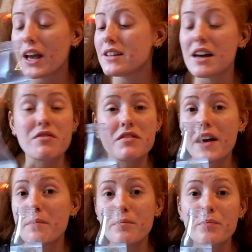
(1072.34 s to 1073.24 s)
it's
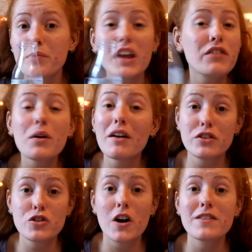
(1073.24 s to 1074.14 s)
everything. If you
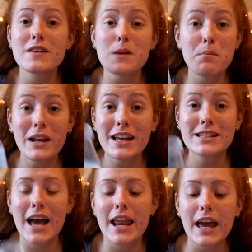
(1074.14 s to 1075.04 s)
haven't tried this,
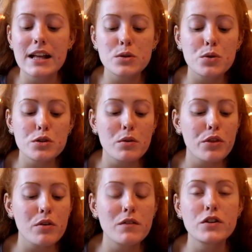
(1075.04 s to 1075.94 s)
please get it. It's also
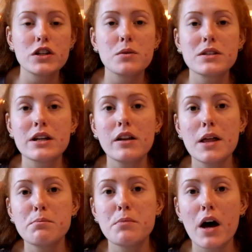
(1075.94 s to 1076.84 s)
on 3 for 2 still.